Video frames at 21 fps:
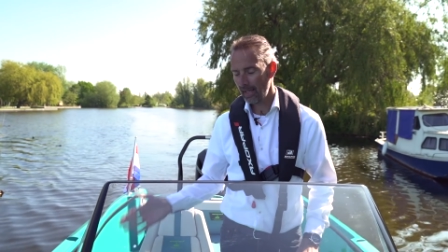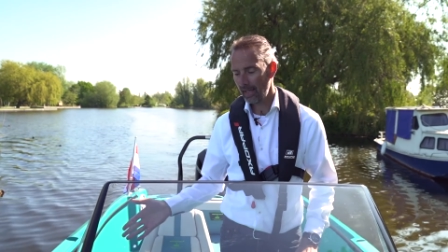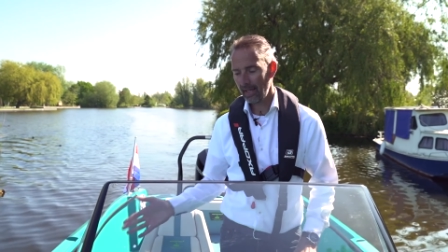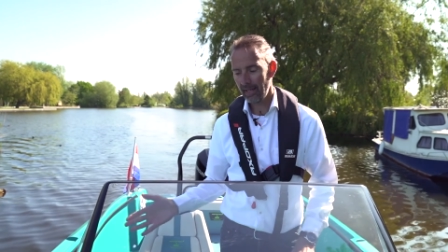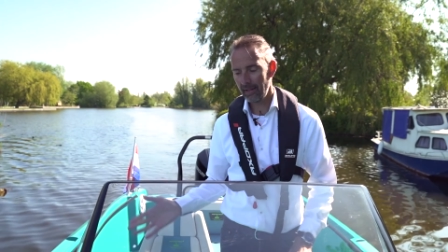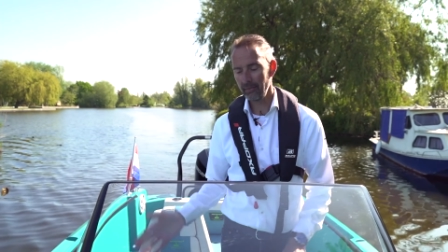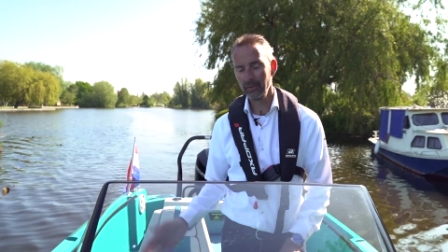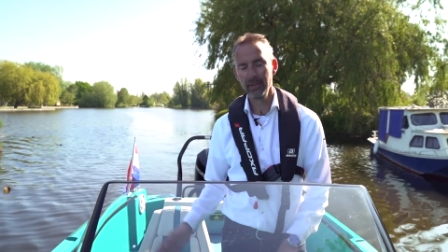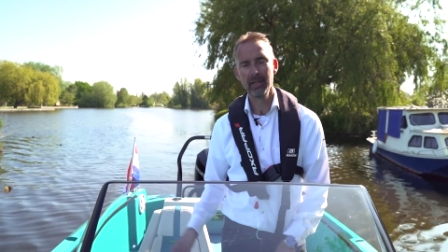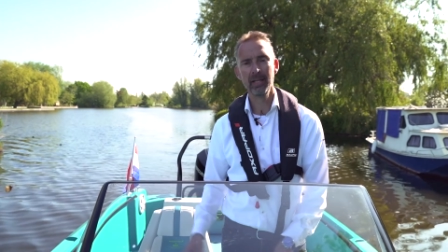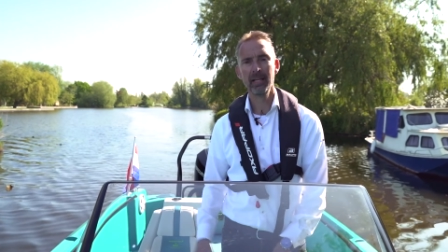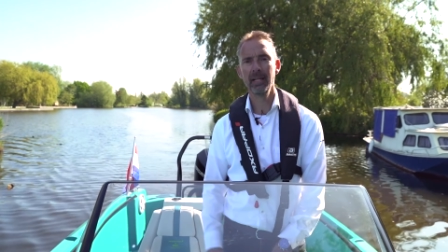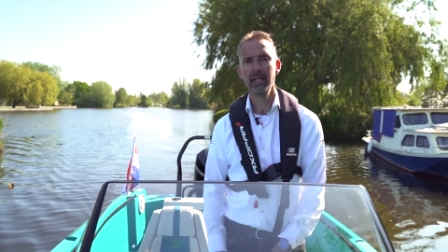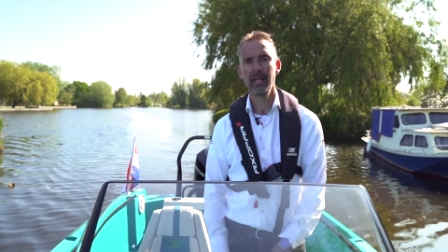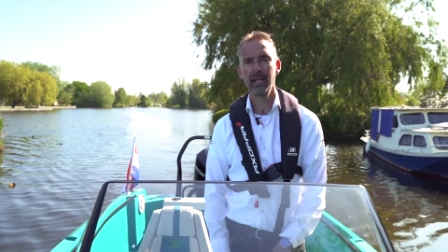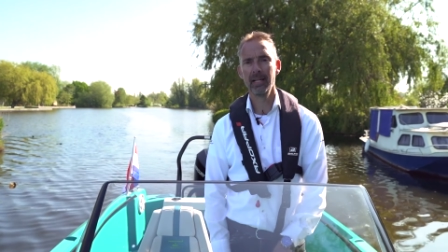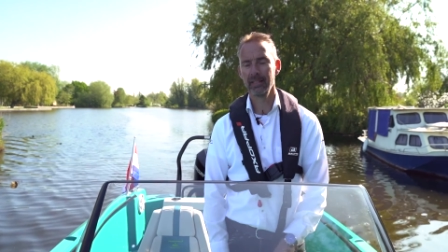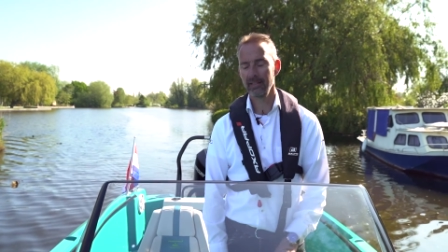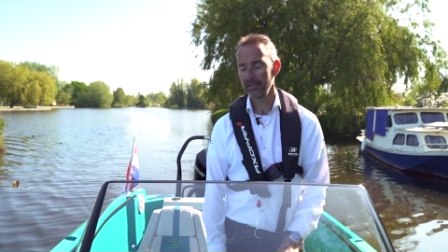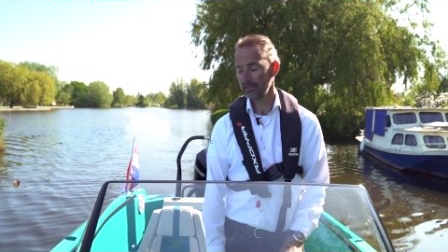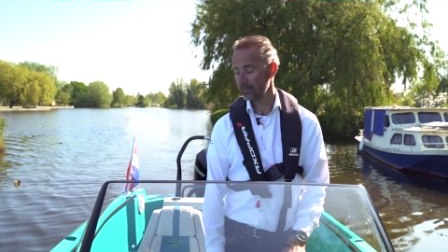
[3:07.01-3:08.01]
I really
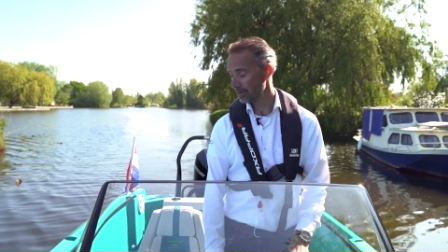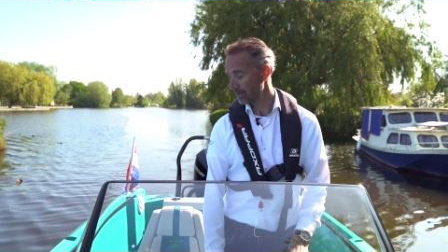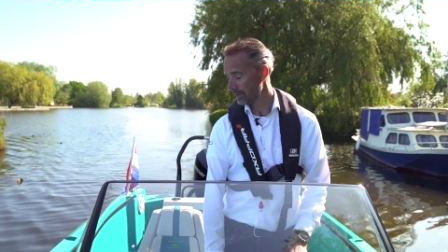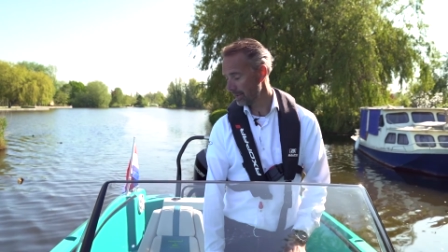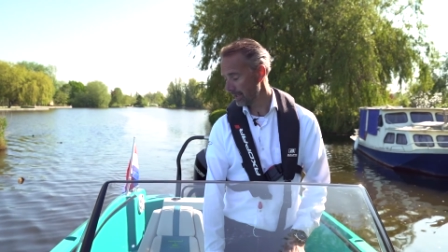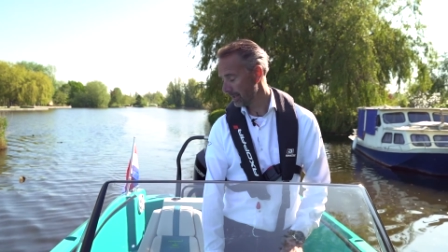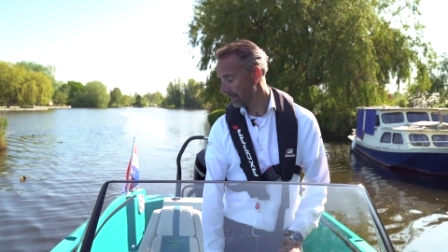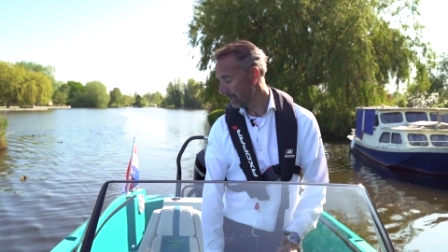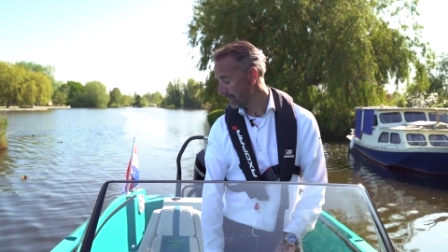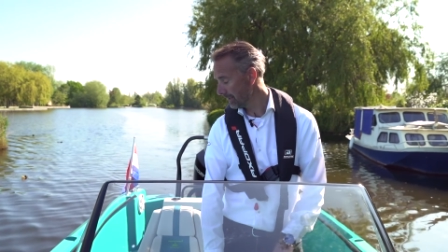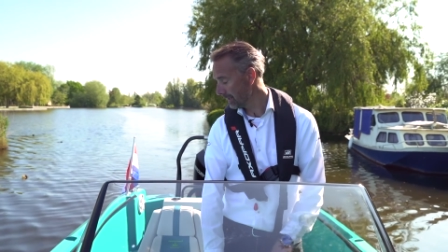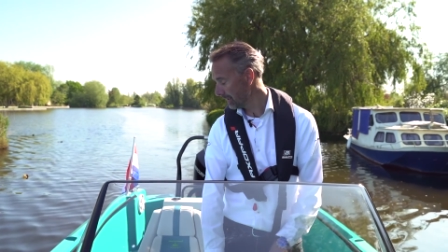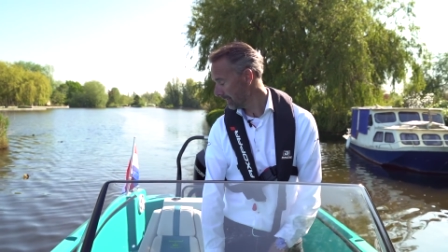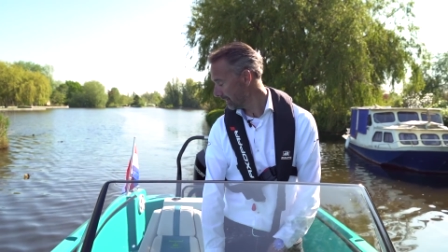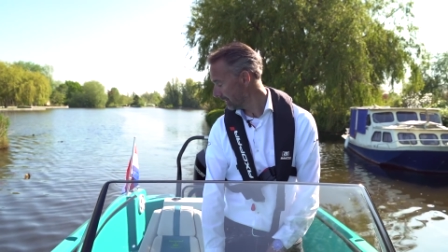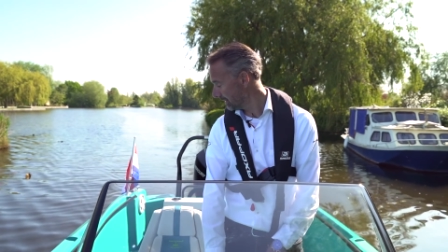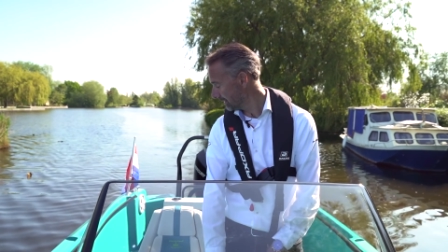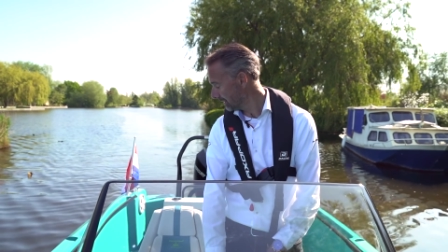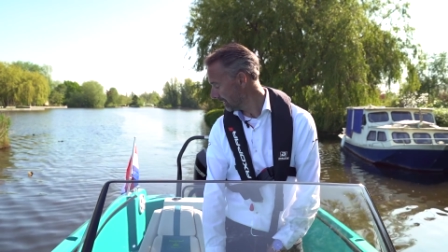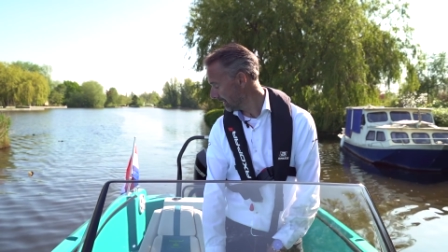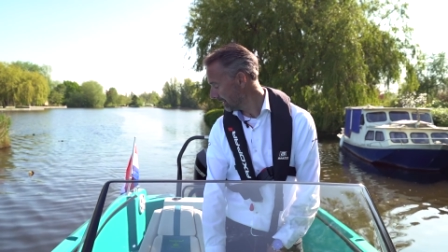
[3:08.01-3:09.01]
like it. So I think
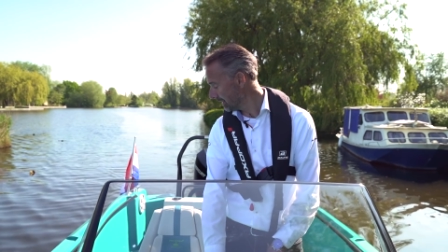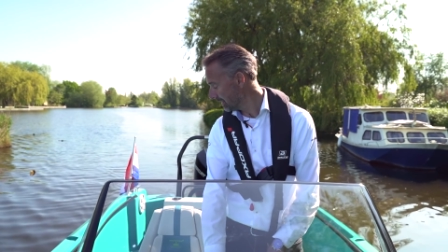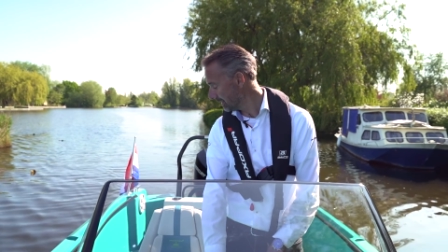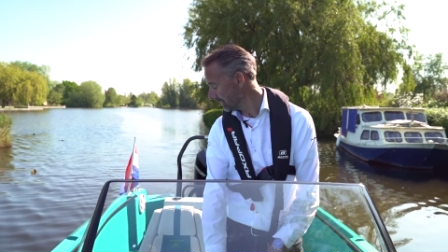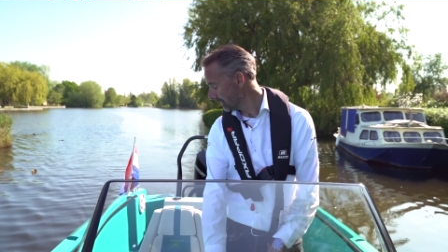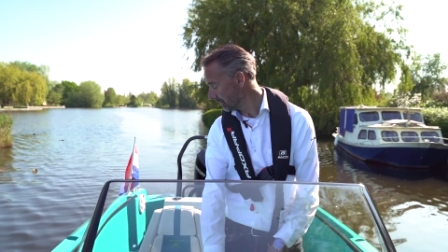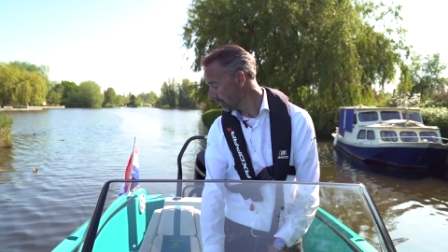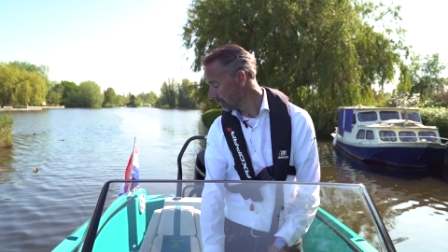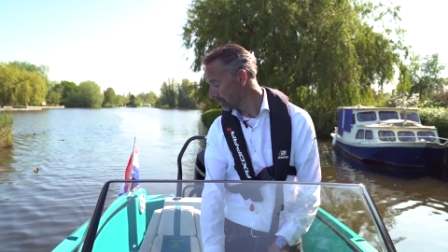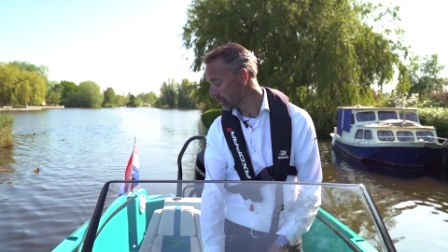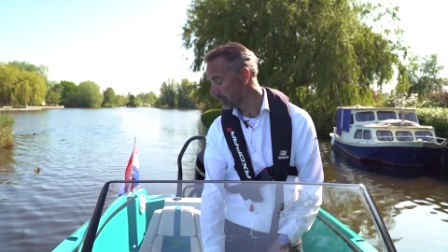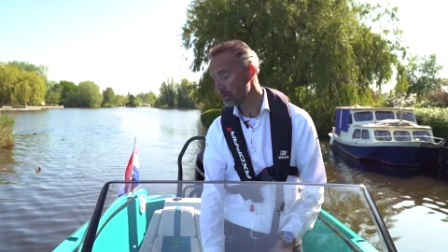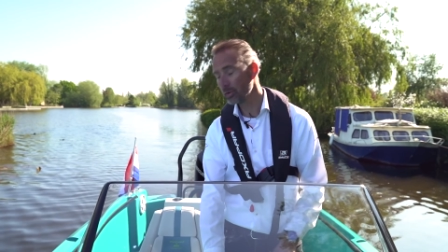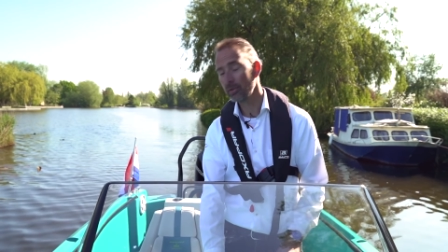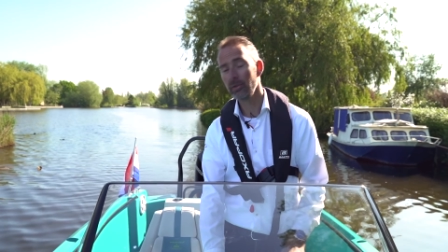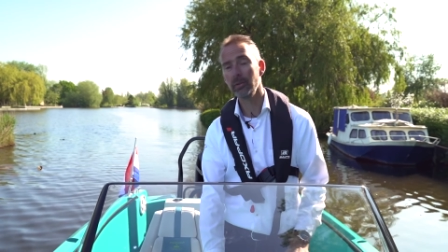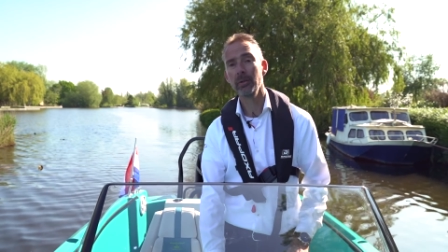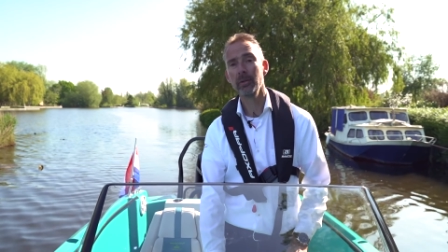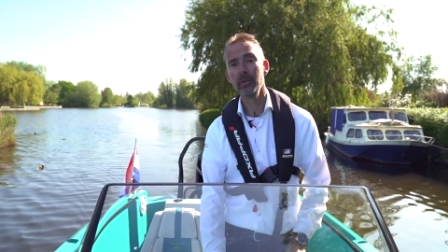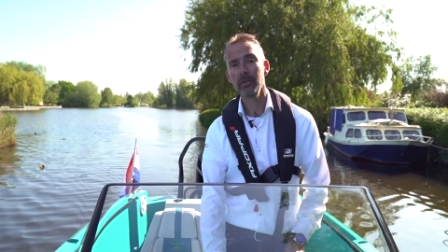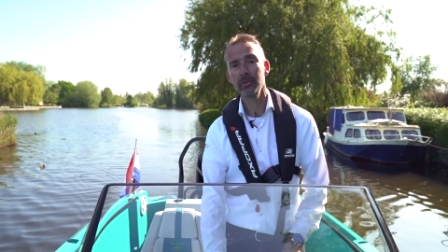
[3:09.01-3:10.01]
they did a good
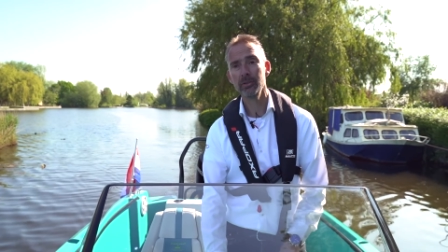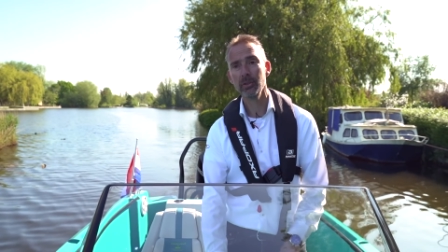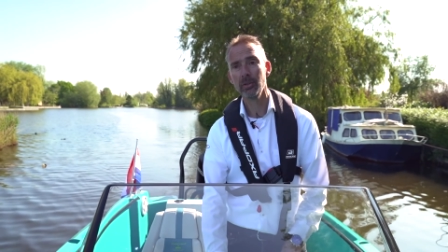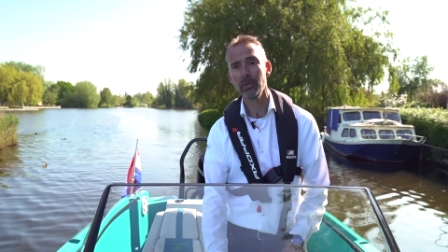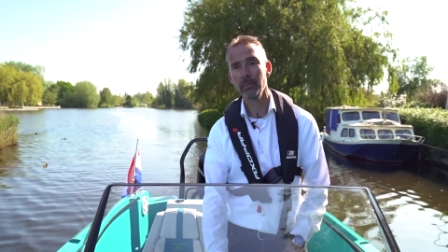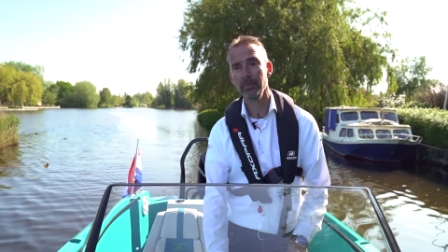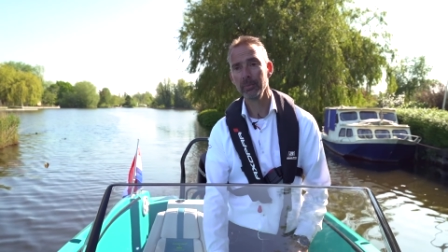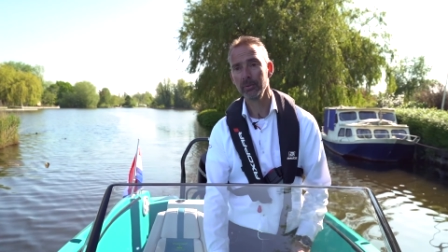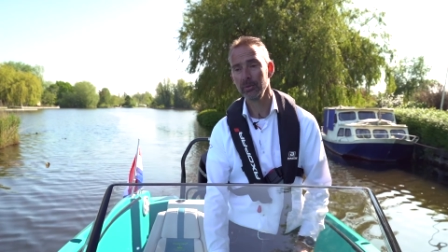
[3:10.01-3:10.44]
job